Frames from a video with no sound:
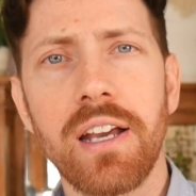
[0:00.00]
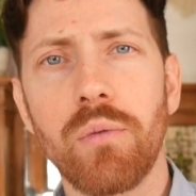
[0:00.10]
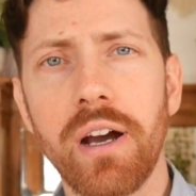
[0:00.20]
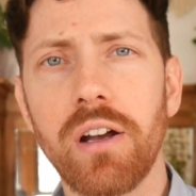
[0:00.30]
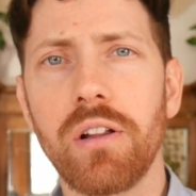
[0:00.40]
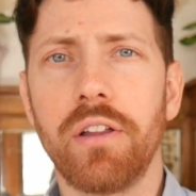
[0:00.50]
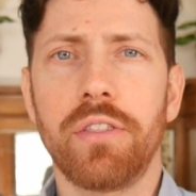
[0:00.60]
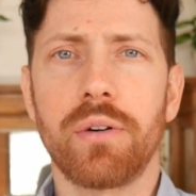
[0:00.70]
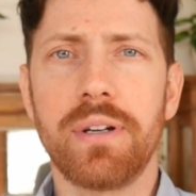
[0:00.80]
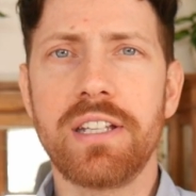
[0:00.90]
Well,
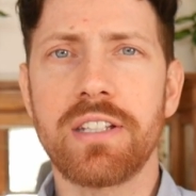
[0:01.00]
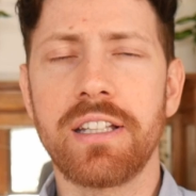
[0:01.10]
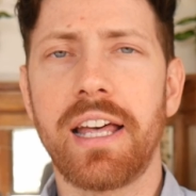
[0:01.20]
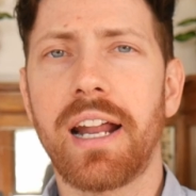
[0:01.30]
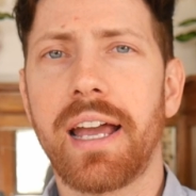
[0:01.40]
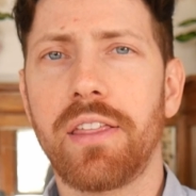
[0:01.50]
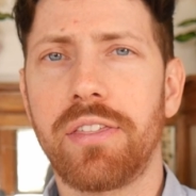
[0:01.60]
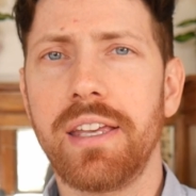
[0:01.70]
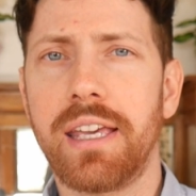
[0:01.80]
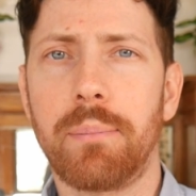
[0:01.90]
the reason that I
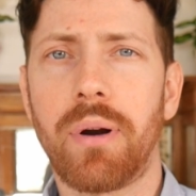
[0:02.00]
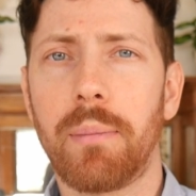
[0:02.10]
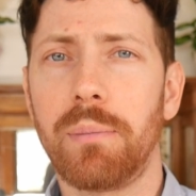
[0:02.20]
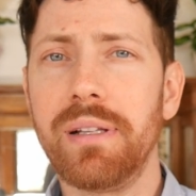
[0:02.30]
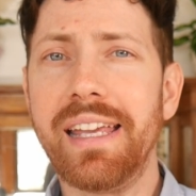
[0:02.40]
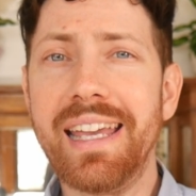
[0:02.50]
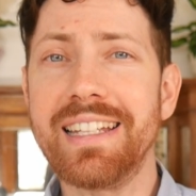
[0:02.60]
think it probably